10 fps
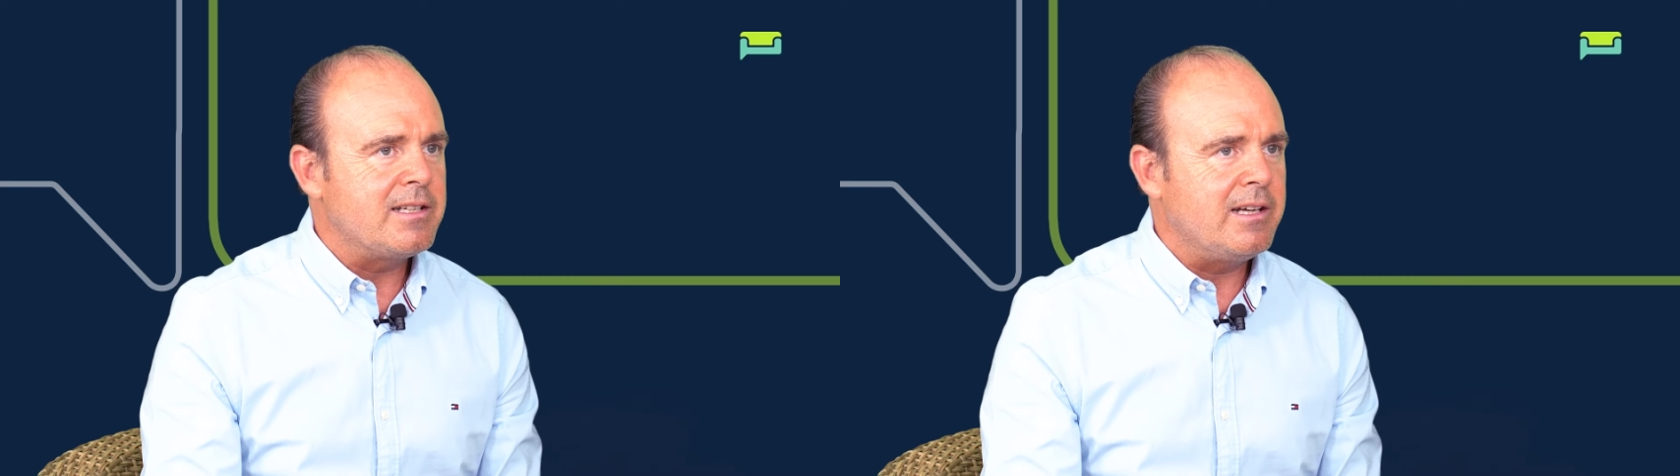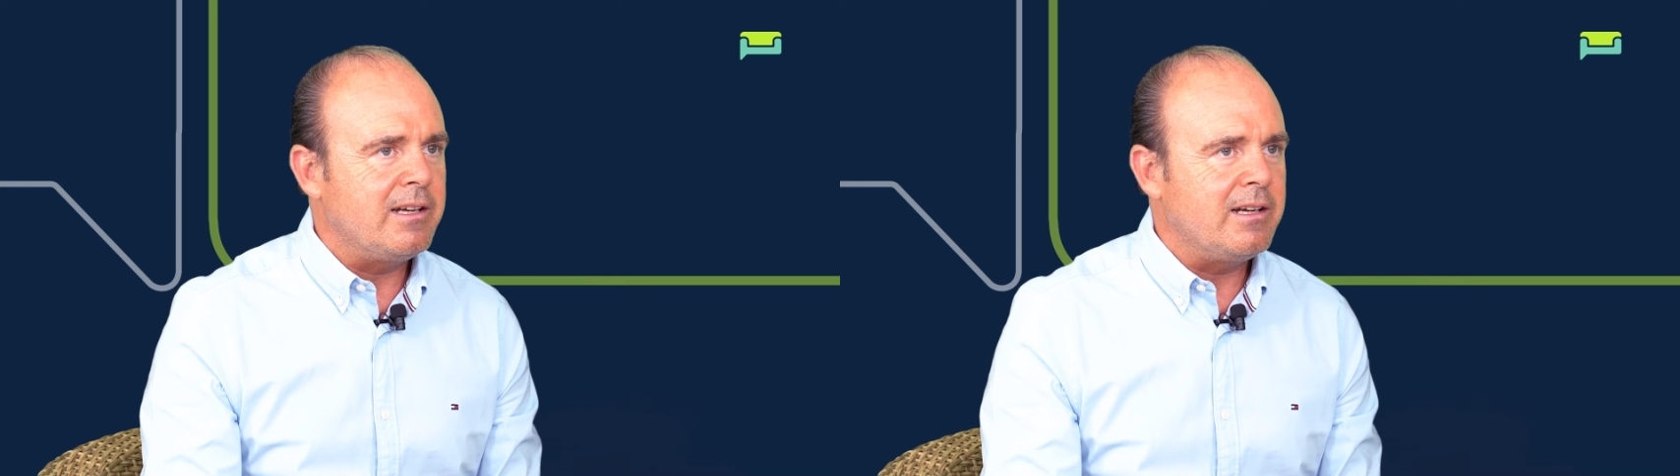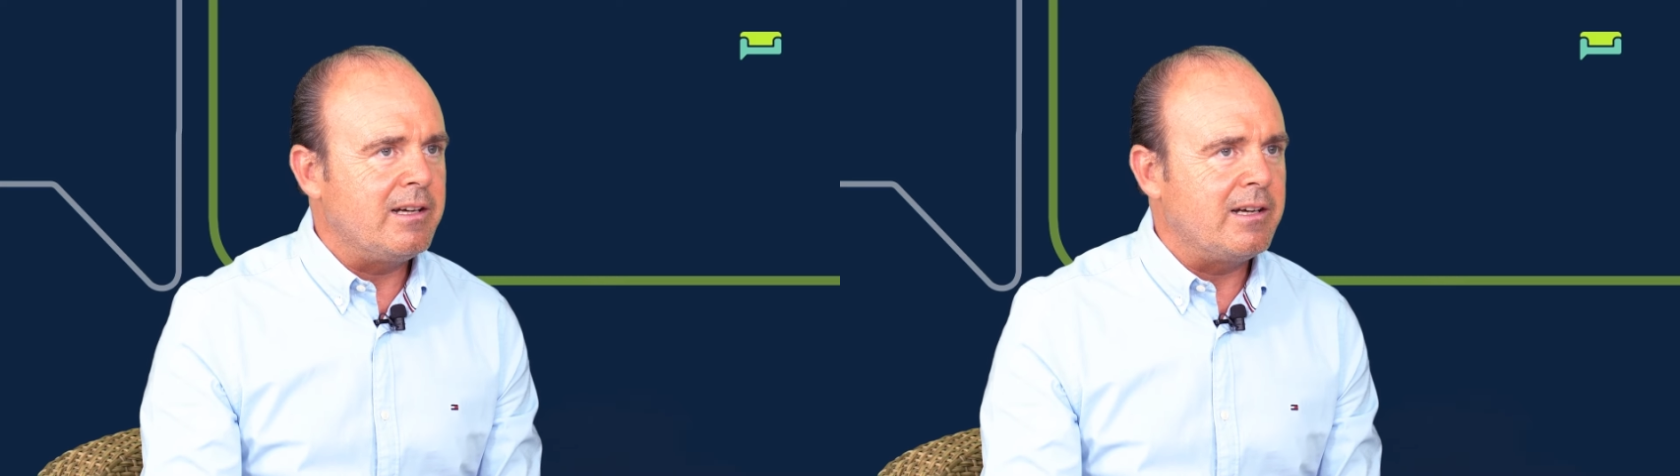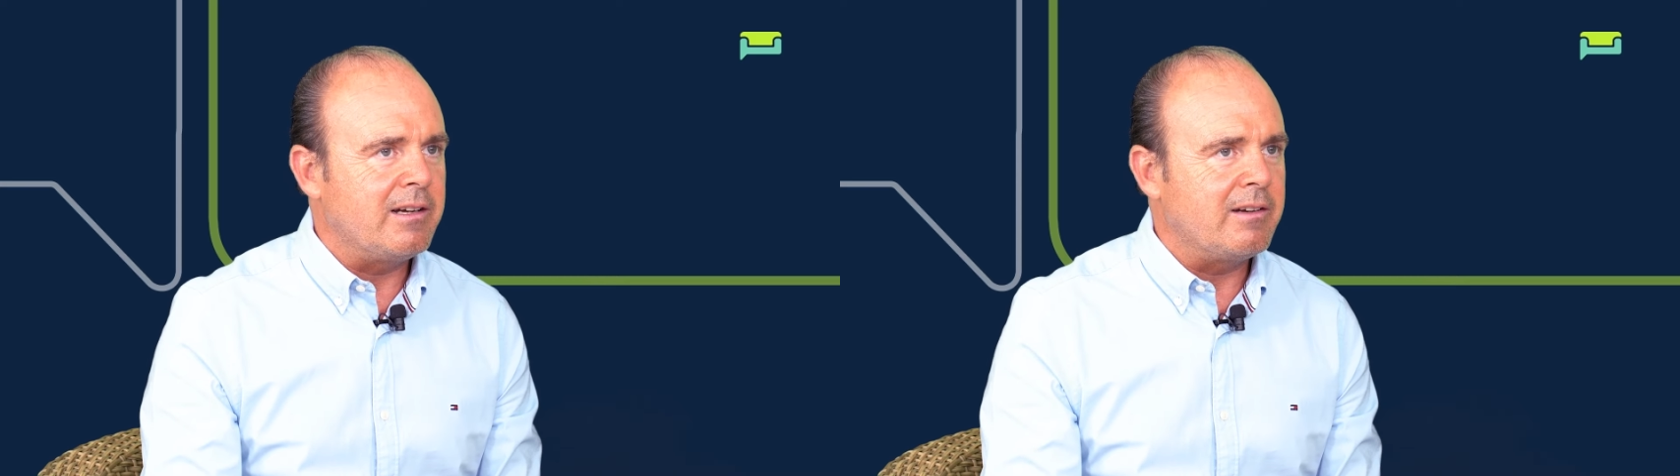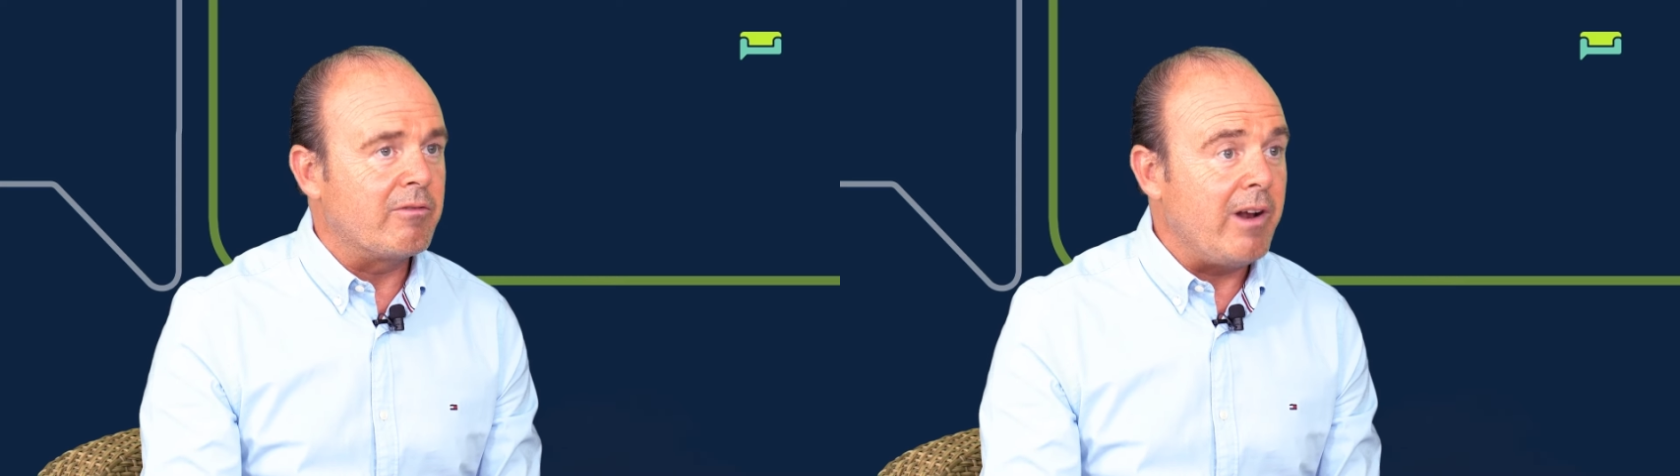
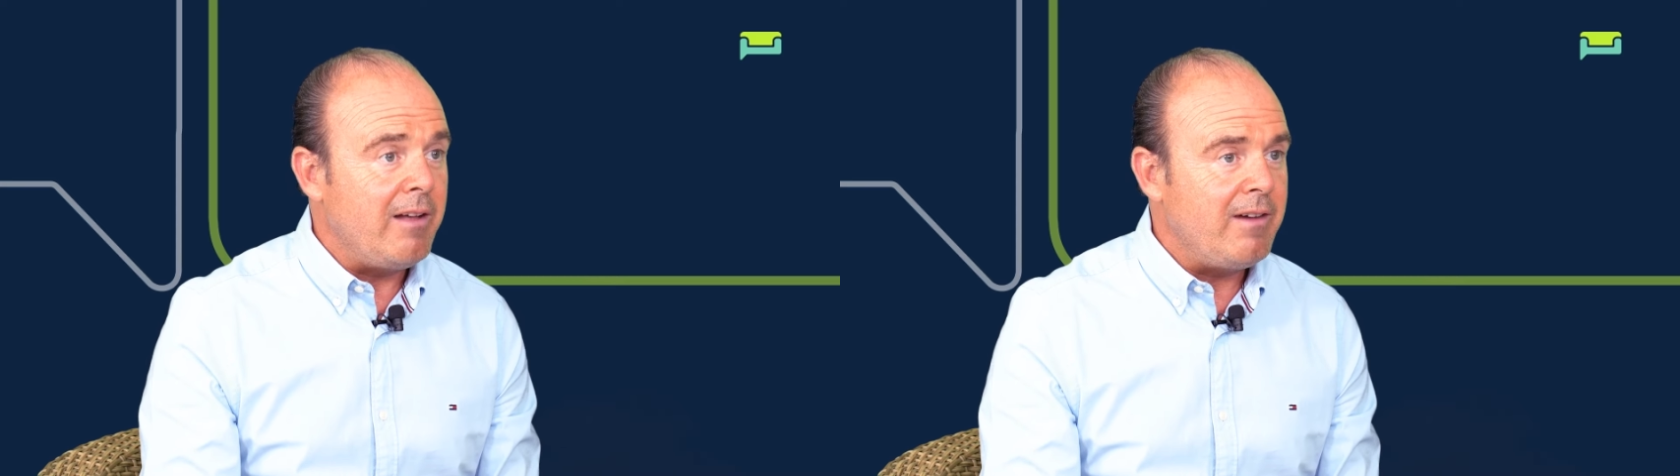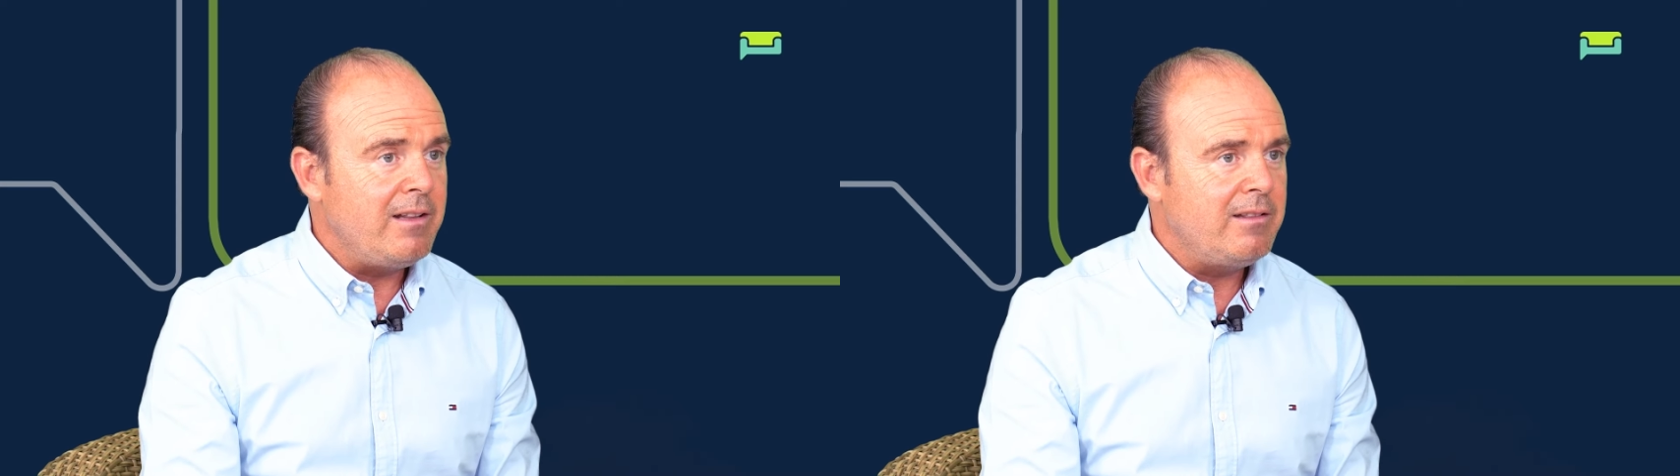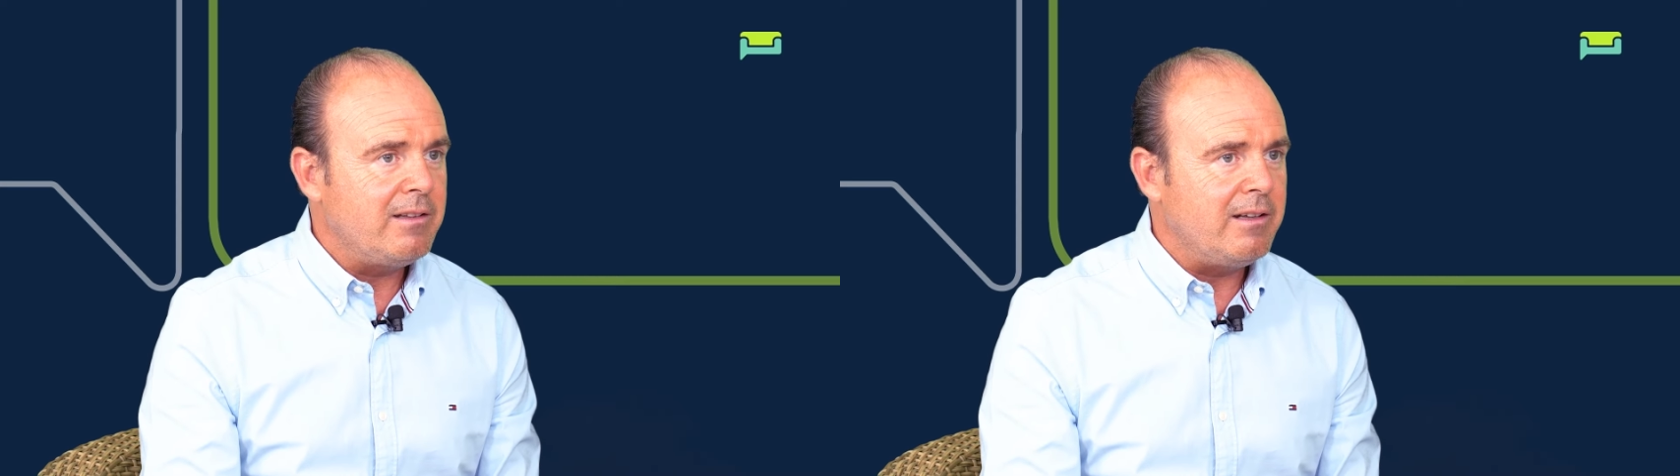relevant.